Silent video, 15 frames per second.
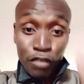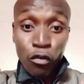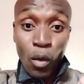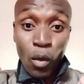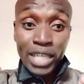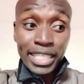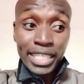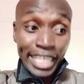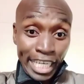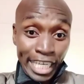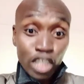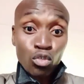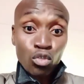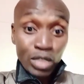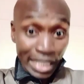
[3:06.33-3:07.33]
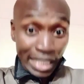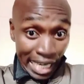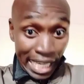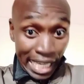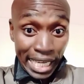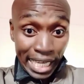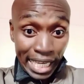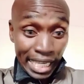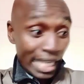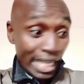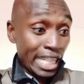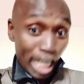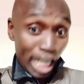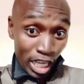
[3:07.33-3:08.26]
forward is to declare